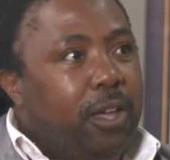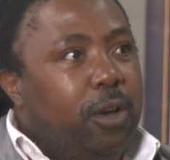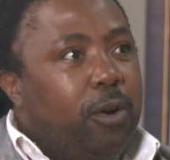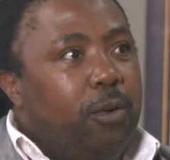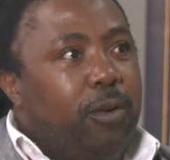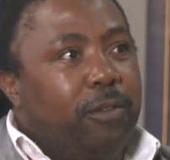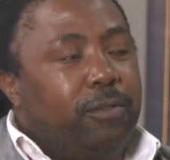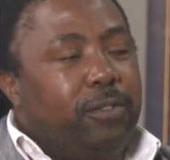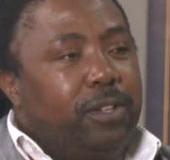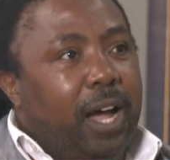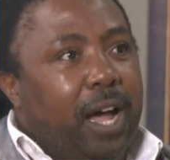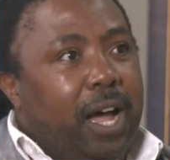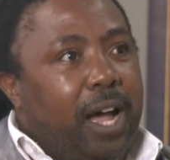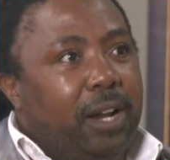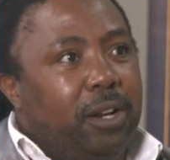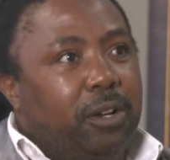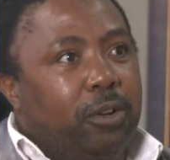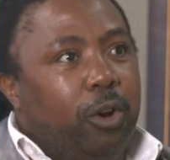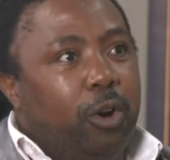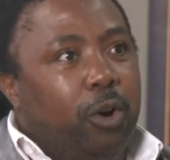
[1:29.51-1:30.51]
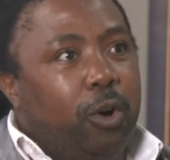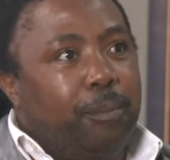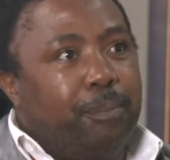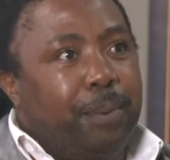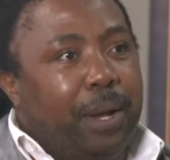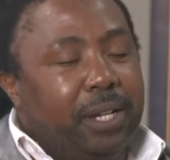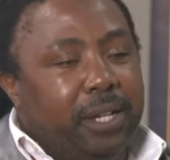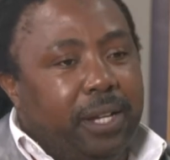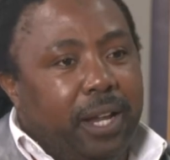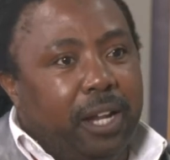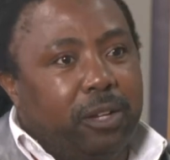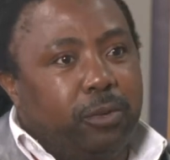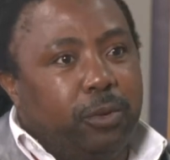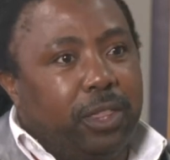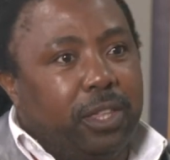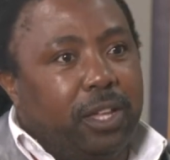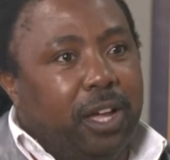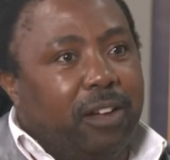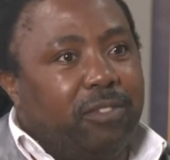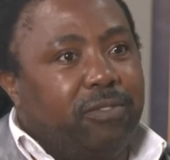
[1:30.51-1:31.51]
We have done or partnered
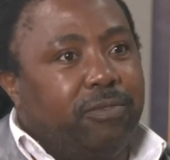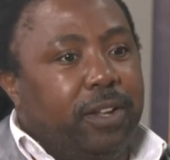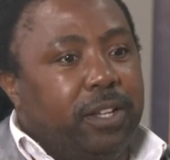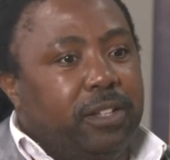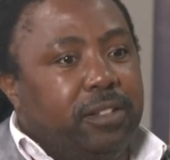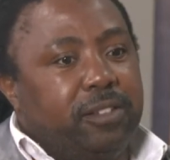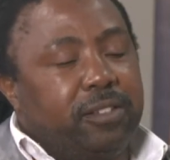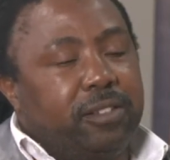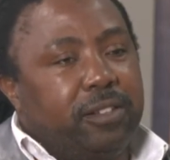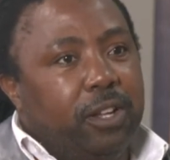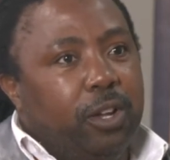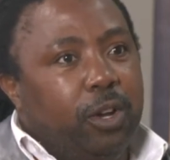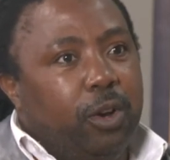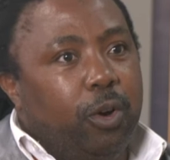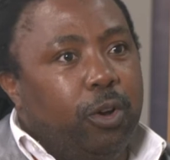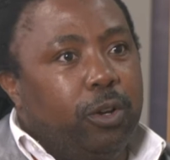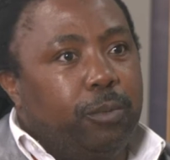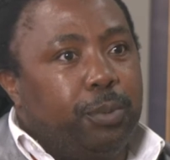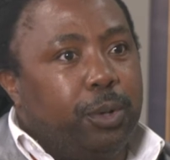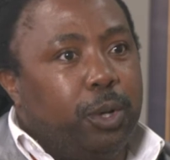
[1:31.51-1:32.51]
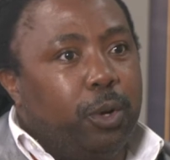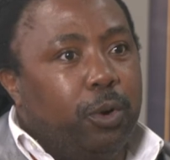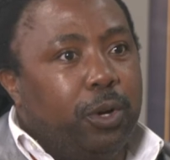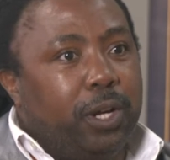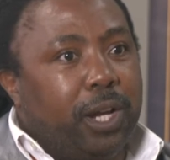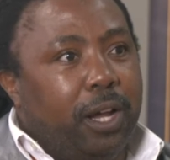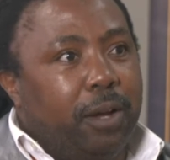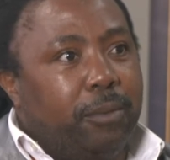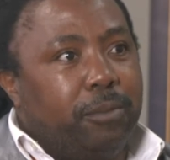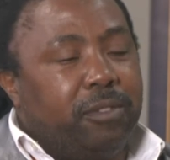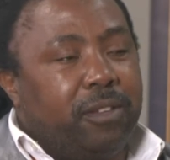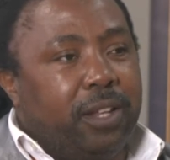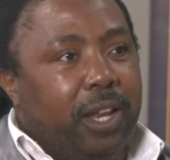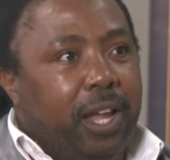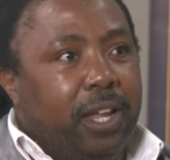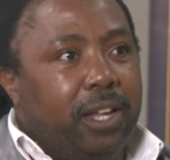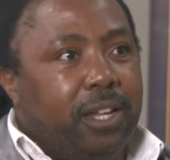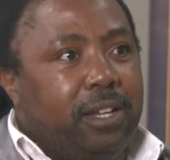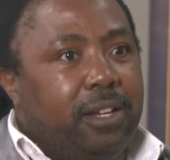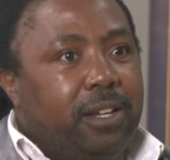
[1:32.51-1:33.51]
with government on programs
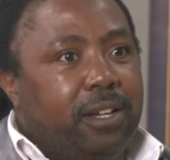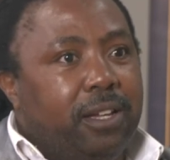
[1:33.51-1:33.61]
like